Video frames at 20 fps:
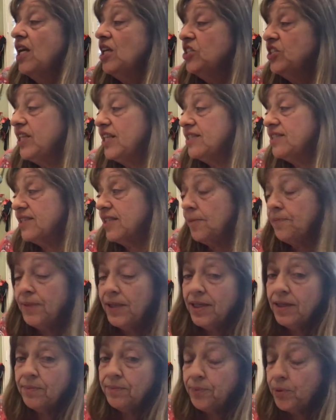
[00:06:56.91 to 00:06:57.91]
she had
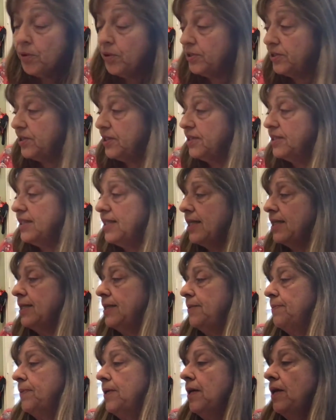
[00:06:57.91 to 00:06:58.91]
something important to tell
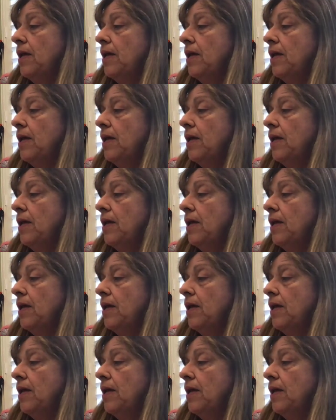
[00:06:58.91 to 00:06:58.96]
him.